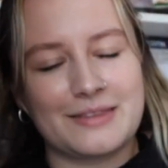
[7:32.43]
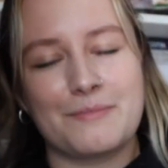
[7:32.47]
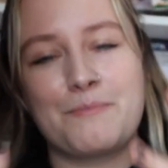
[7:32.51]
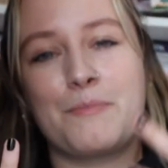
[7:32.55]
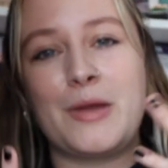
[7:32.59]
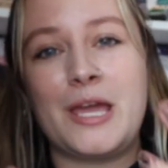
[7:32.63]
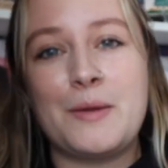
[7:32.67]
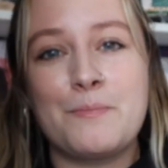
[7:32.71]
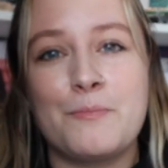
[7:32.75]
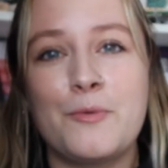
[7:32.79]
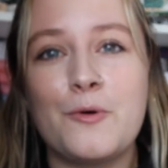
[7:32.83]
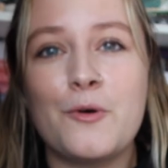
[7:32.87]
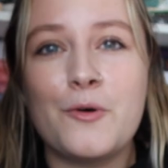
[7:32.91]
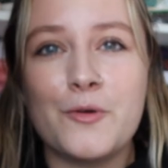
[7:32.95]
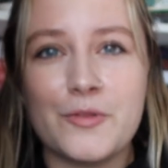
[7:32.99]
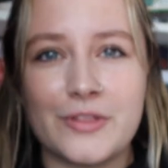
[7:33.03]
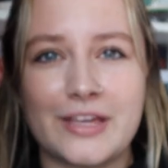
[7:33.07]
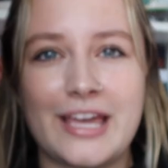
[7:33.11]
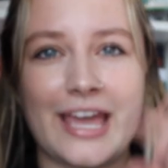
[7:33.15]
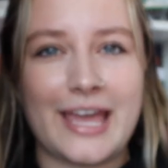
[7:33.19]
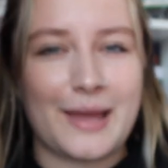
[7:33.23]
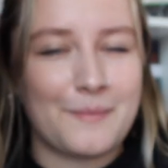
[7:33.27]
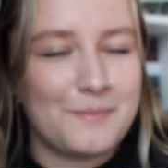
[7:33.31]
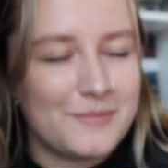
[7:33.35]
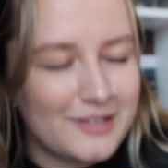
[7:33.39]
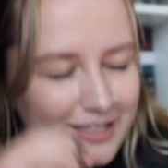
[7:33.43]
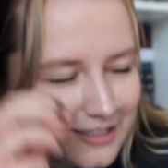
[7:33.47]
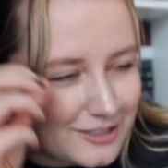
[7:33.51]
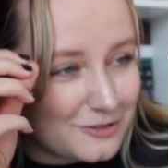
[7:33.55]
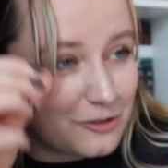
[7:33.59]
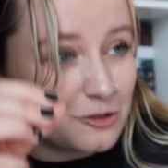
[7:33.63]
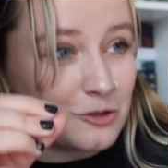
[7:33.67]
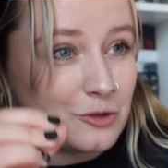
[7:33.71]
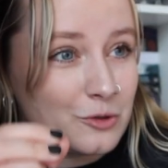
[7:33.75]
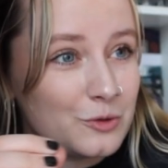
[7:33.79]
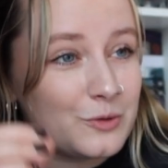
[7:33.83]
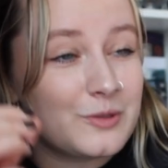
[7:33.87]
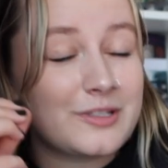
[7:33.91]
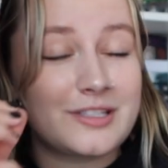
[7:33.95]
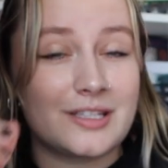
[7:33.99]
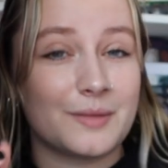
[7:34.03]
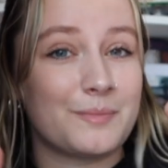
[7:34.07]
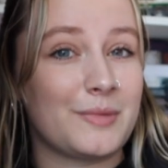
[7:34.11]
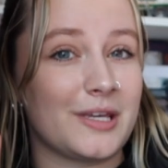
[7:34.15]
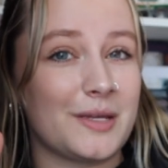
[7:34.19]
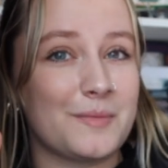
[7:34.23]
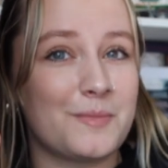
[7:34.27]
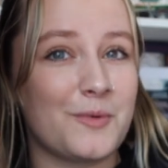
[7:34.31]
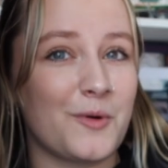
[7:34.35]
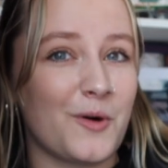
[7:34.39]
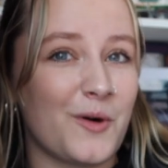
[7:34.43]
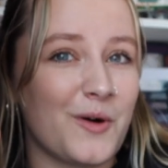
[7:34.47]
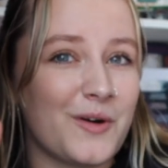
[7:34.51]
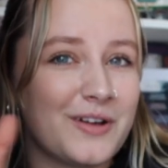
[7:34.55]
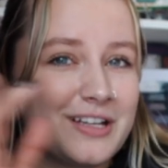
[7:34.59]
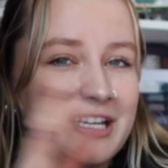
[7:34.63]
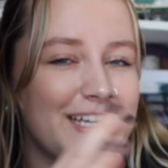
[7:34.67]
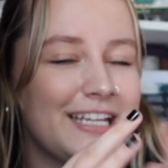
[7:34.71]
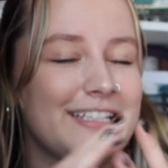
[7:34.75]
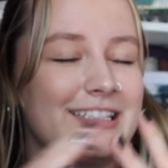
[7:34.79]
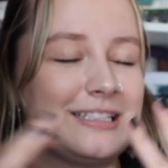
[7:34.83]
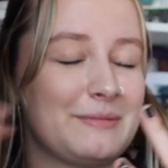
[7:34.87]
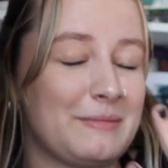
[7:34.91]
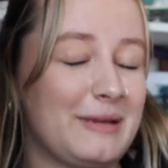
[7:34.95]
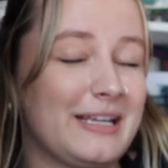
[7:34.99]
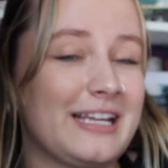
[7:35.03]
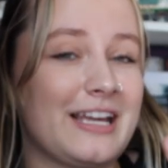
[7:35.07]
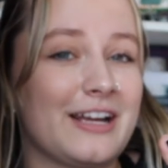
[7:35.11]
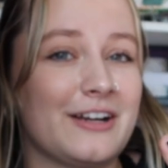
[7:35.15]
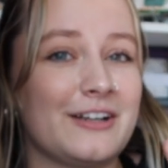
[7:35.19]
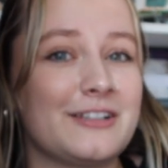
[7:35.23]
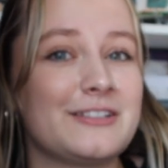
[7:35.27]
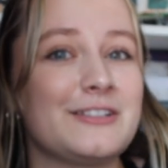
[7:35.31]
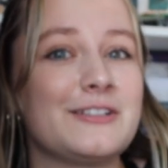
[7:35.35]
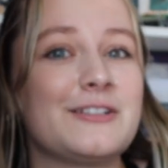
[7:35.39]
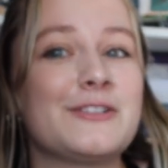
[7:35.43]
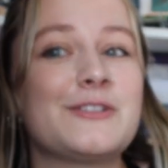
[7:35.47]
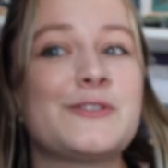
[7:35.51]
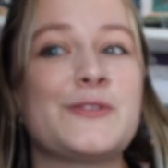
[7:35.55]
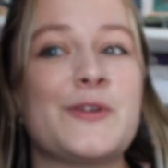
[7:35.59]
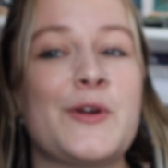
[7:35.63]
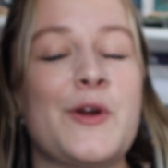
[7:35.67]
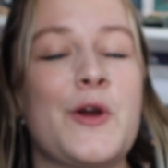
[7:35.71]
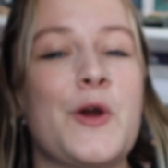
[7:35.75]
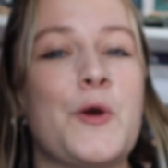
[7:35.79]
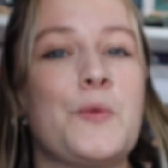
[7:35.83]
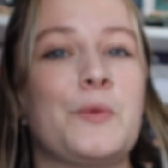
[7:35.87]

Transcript: the people, the Camden and Jules, the people, the main characters,